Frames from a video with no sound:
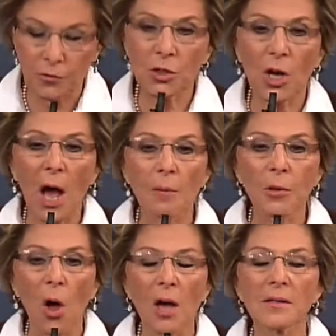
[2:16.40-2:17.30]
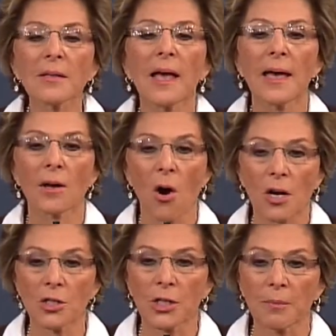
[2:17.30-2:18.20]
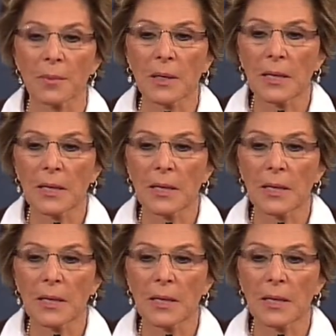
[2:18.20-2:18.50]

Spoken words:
job loss and hardship.